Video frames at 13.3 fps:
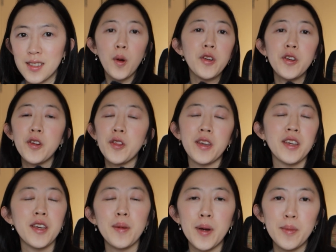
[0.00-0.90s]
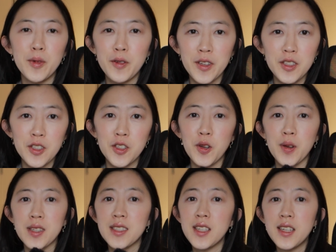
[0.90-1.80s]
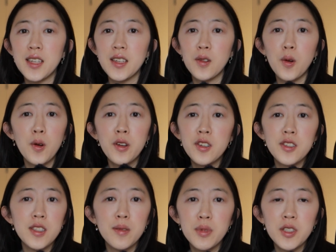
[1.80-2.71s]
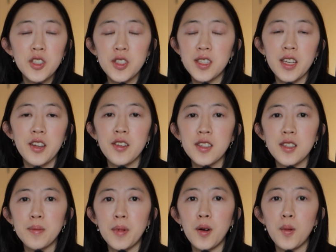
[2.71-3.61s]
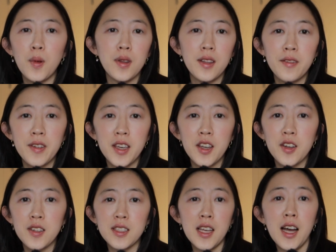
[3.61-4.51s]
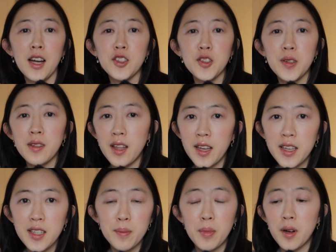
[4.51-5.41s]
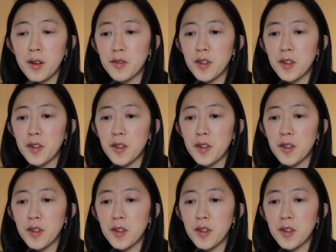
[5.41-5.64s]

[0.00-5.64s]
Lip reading: Whether you're thinking about moving to New York City or you're simply just curious about what living here is actually like, apart